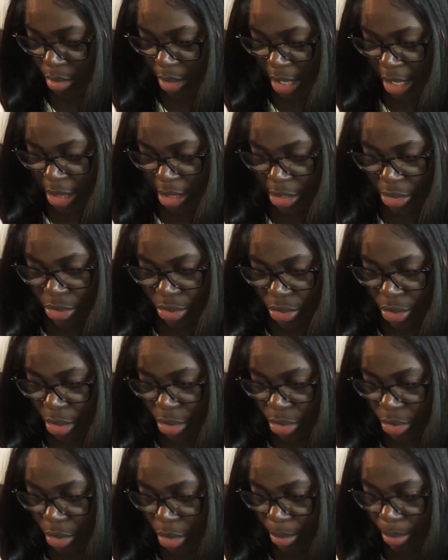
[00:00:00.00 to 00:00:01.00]
And this is
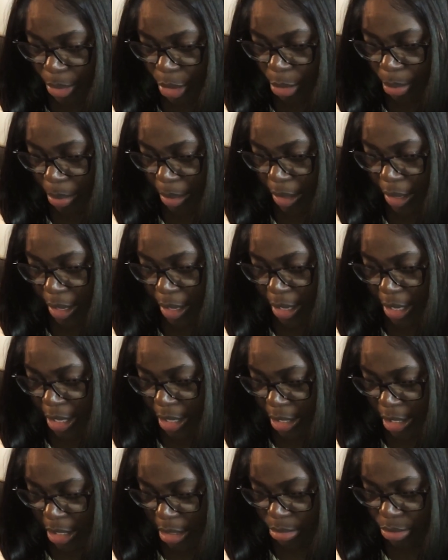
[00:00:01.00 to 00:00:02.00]
also a middle part,
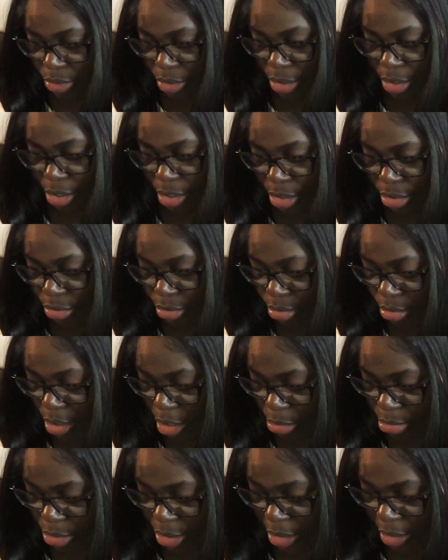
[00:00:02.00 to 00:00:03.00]
and it comes with your 2
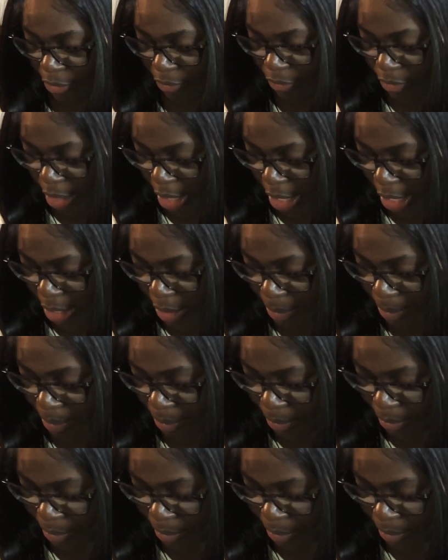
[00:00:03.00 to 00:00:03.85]
combs in the front